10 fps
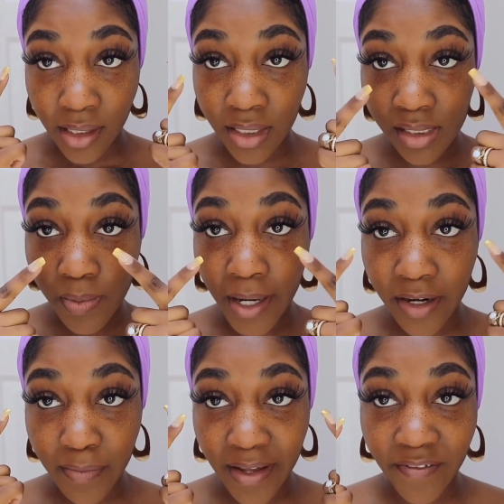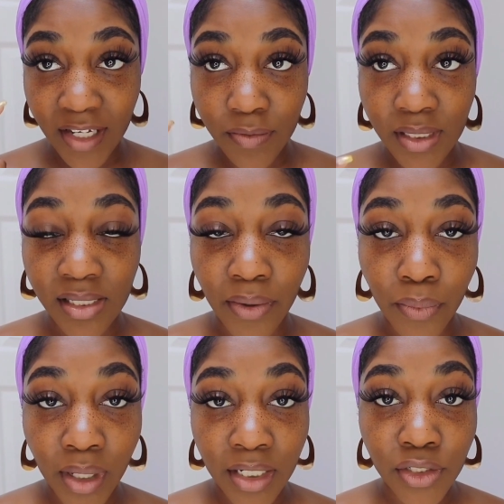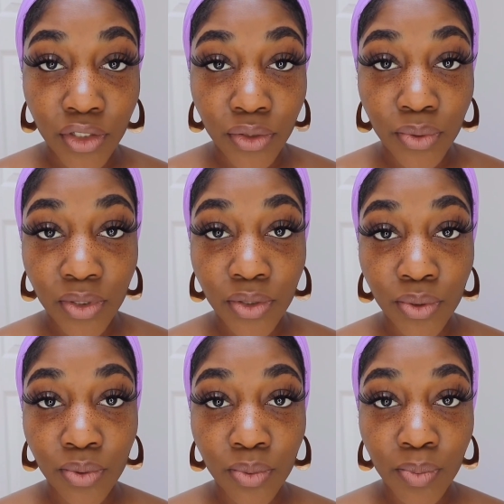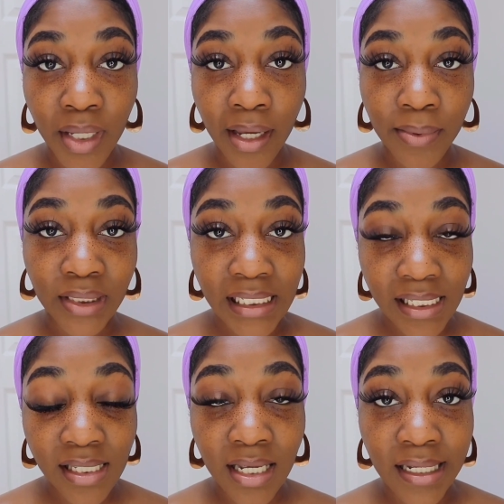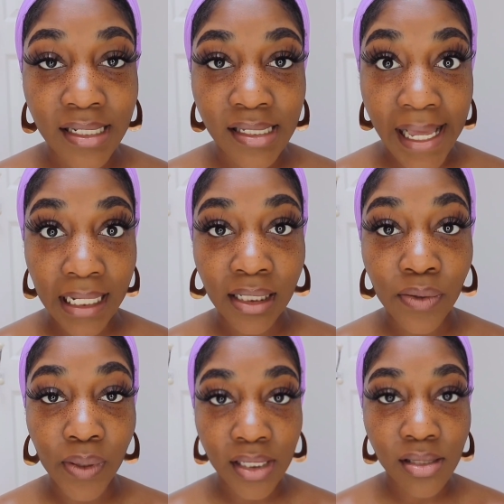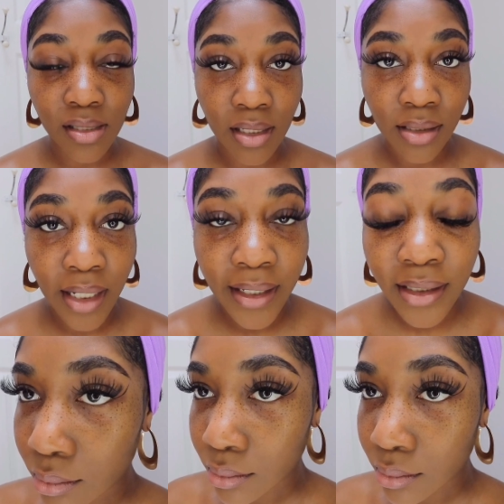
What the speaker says: this part of my face because I wanted you to be able to see exactly what it's looking like.